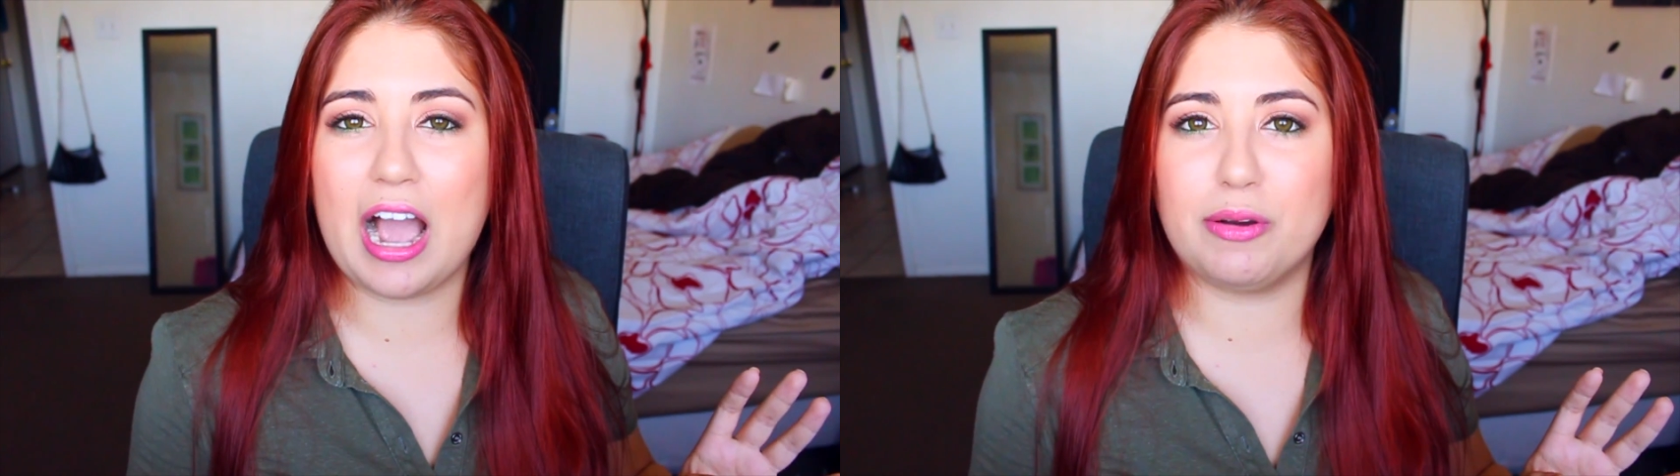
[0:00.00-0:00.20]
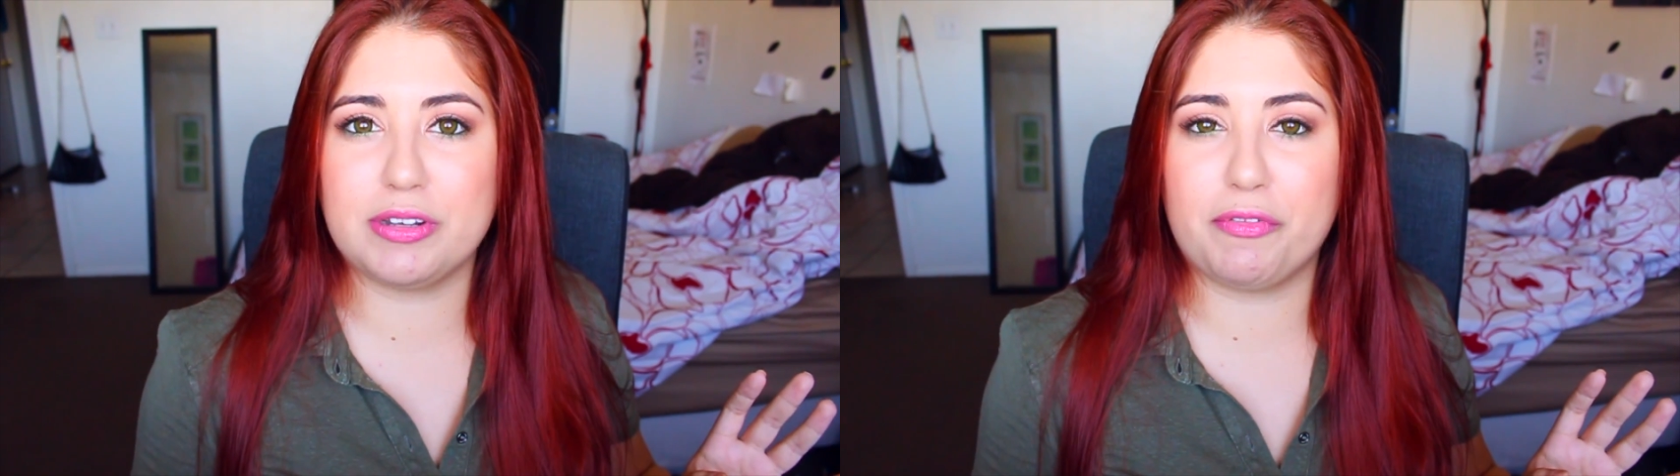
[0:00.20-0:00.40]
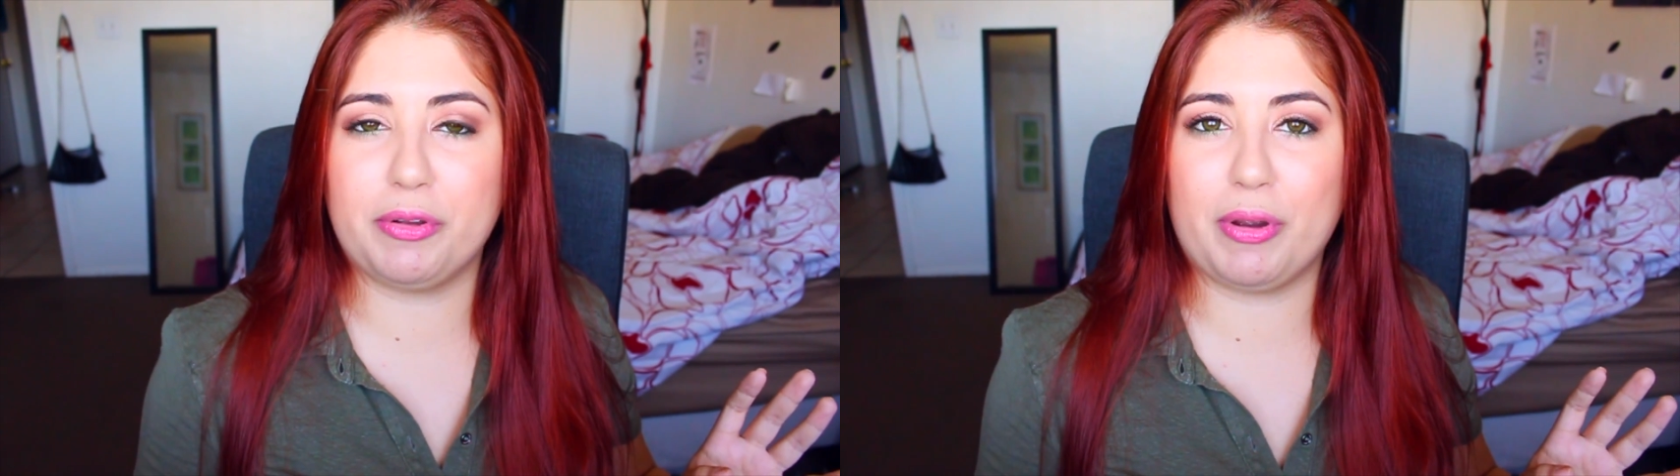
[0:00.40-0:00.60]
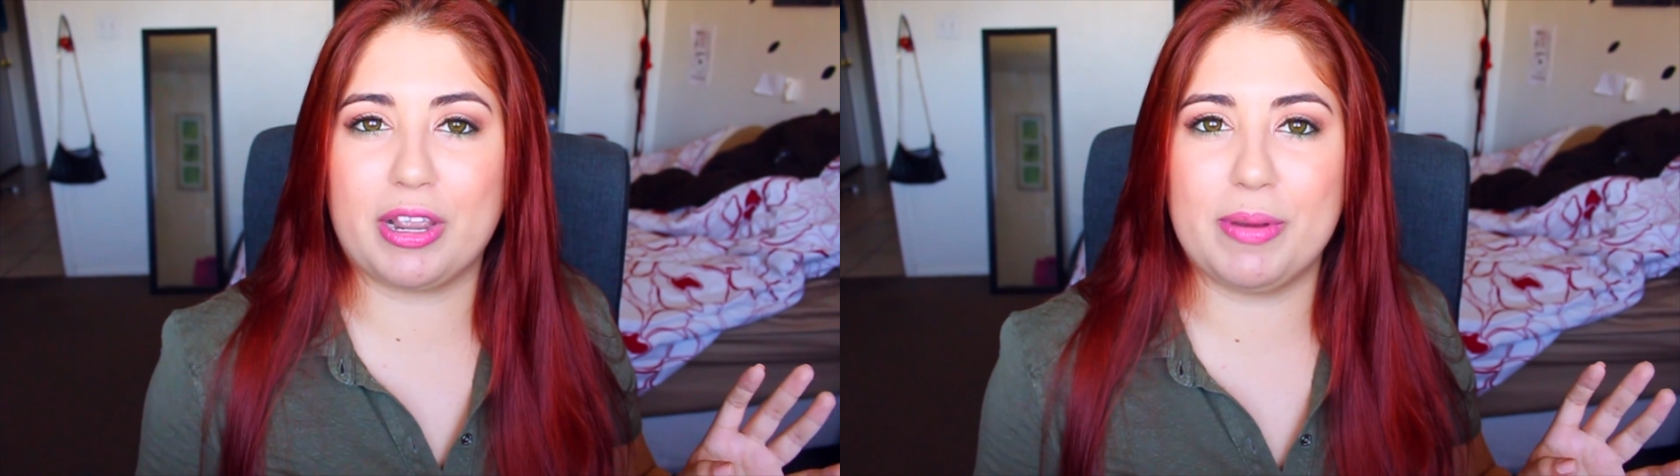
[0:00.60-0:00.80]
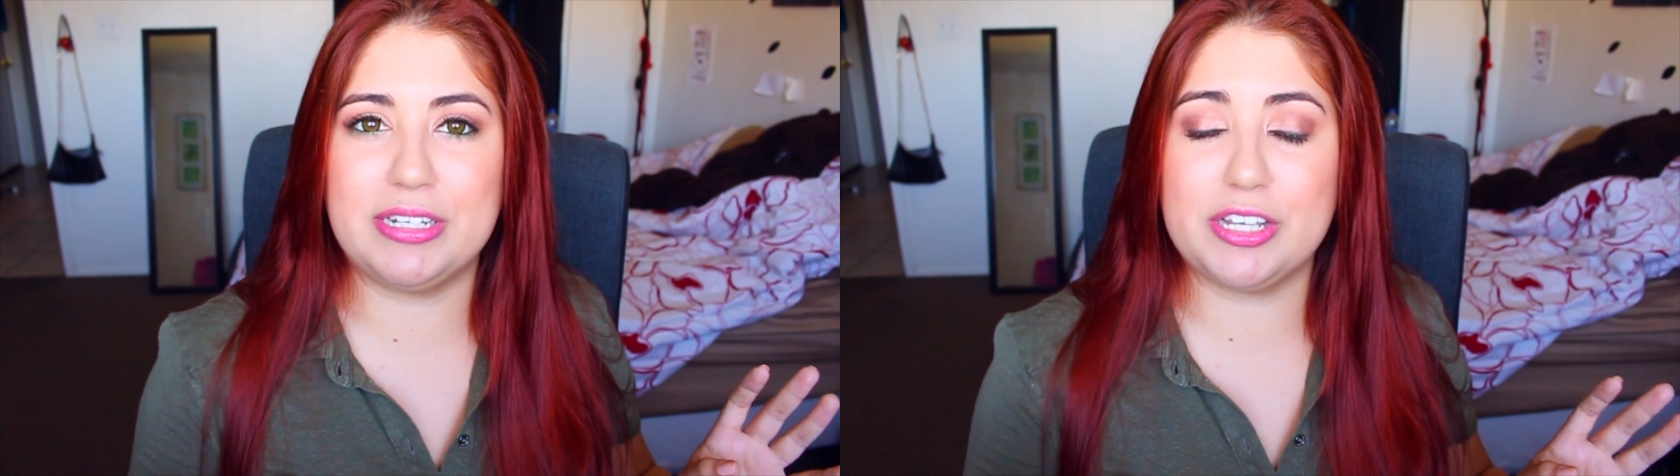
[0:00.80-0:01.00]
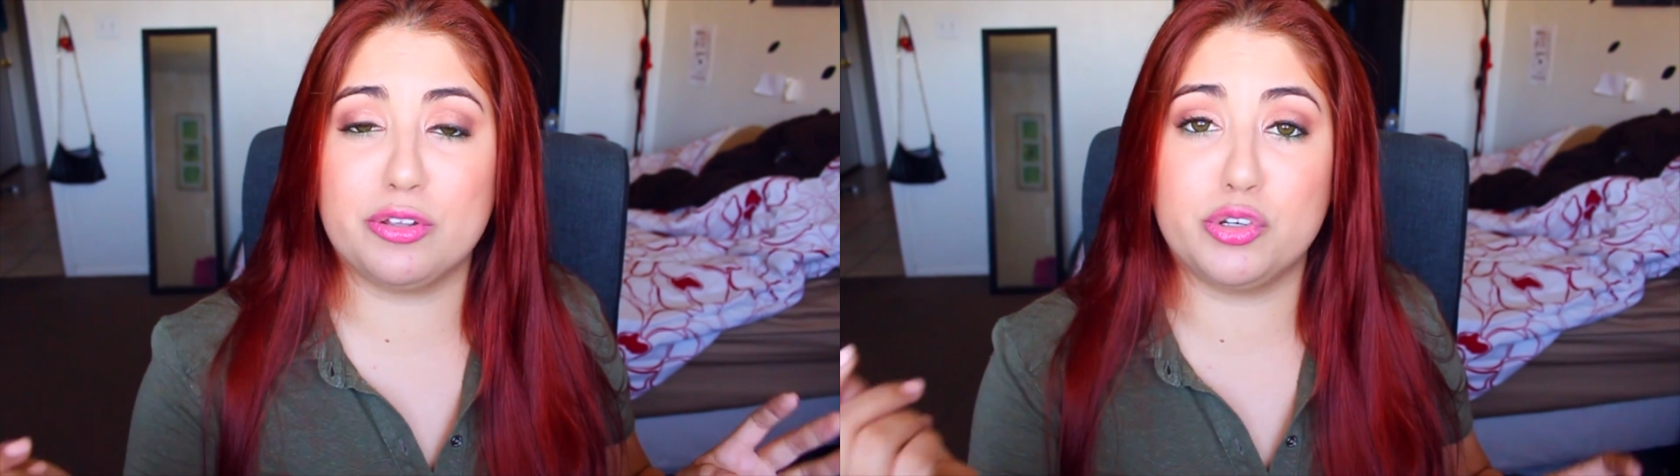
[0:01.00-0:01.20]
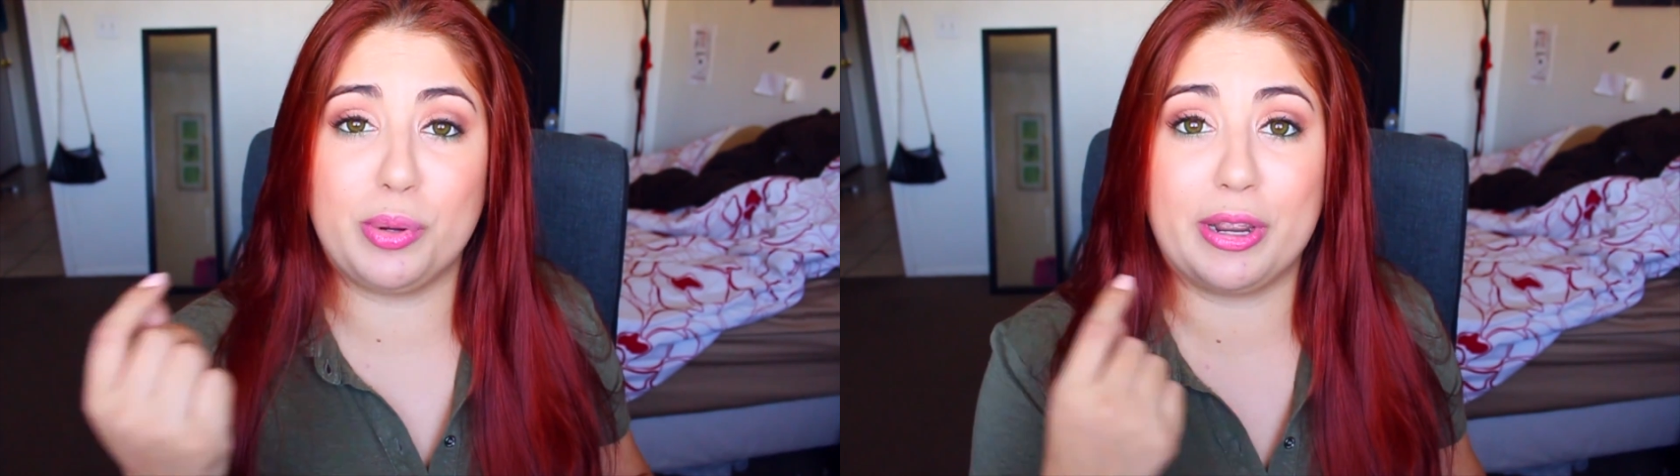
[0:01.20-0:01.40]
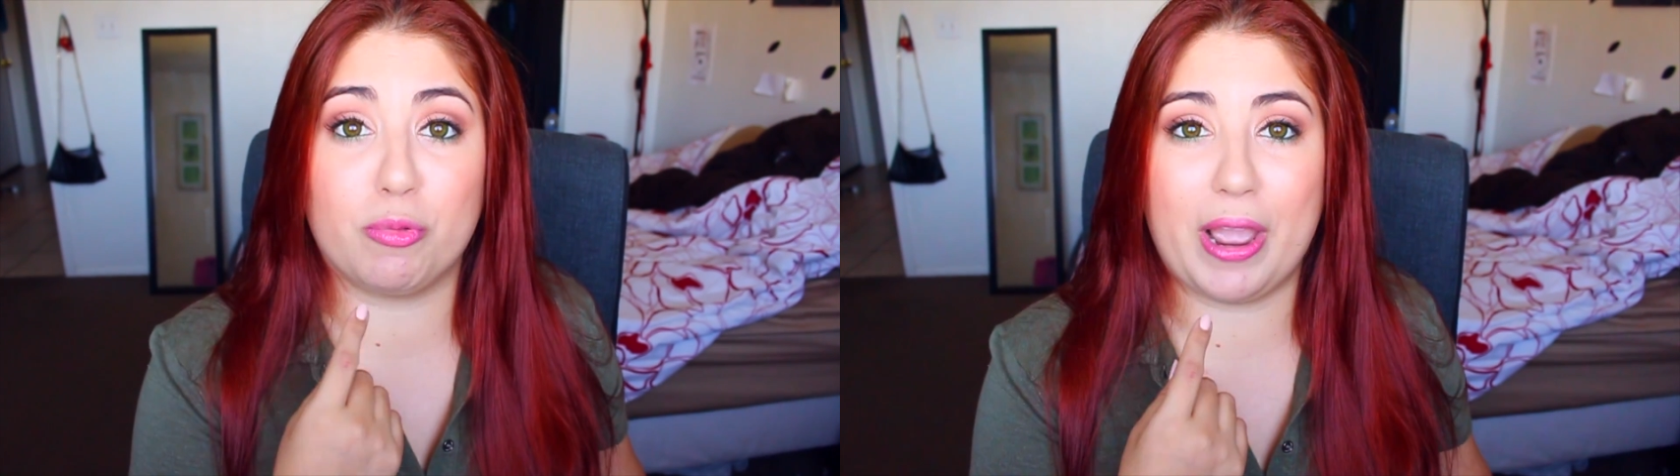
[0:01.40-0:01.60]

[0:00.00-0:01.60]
I would definitely recommend either doing a